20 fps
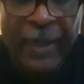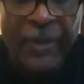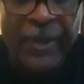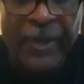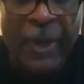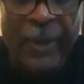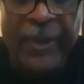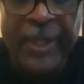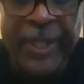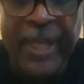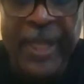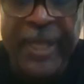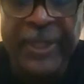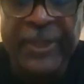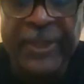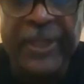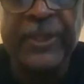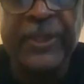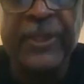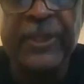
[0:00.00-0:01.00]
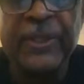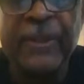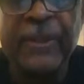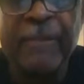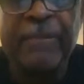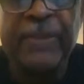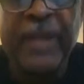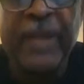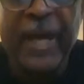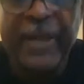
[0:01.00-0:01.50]
noting the existence
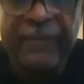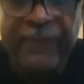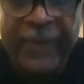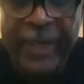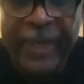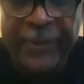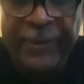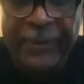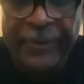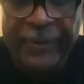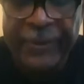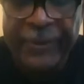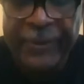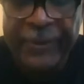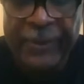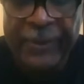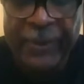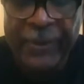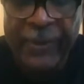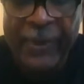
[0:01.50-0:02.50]
of blood vessels